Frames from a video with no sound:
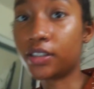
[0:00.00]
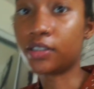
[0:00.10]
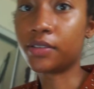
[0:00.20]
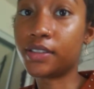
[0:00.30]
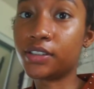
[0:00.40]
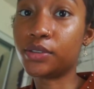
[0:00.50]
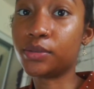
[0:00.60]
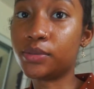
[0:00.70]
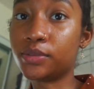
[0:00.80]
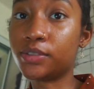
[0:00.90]
going
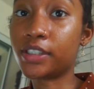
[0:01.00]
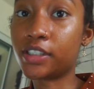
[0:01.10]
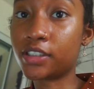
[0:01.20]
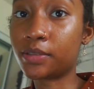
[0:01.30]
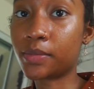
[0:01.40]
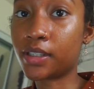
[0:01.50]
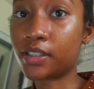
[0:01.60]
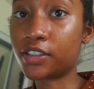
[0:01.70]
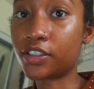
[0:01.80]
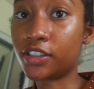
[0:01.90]
to change
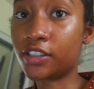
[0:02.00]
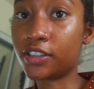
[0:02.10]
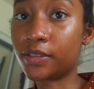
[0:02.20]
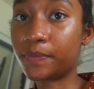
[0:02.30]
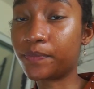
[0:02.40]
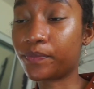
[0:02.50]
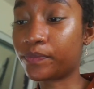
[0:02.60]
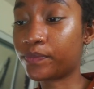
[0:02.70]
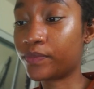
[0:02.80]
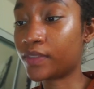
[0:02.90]
my shirt,
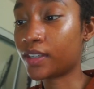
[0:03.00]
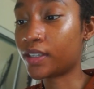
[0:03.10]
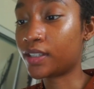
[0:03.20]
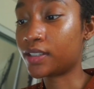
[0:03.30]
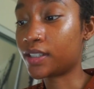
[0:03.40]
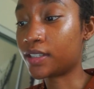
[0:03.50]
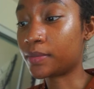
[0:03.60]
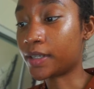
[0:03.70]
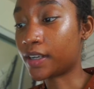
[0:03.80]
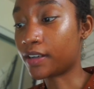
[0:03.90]
take
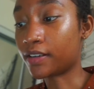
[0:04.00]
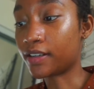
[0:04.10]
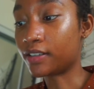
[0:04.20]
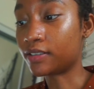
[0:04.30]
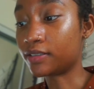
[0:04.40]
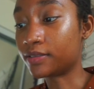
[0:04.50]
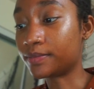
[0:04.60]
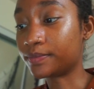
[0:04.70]
my hair out,